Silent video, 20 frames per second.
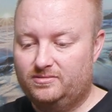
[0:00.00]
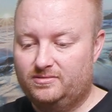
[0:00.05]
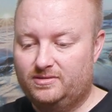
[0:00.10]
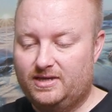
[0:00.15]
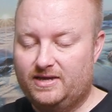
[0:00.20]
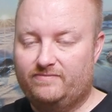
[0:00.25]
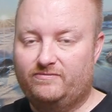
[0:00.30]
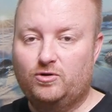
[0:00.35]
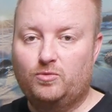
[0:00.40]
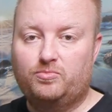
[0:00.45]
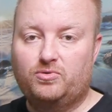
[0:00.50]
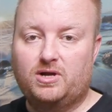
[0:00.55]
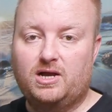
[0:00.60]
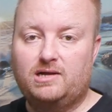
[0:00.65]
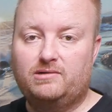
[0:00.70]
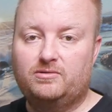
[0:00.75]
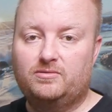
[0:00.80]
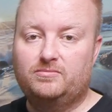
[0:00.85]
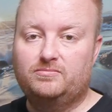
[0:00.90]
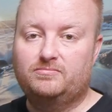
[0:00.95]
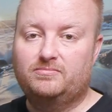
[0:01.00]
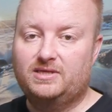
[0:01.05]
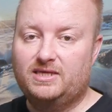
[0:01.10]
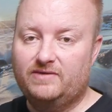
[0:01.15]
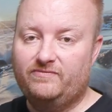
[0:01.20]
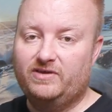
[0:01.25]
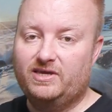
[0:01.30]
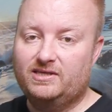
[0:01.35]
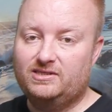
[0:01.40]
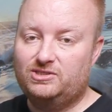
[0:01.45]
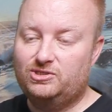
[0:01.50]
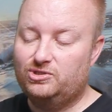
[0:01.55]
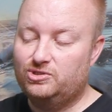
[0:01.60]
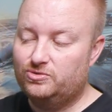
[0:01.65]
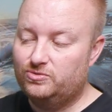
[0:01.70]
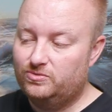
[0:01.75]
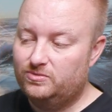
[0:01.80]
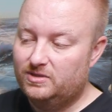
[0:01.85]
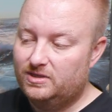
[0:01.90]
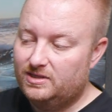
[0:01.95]
have no problem giving it to
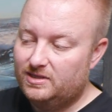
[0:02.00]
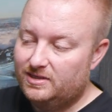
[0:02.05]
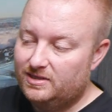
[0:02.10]
you.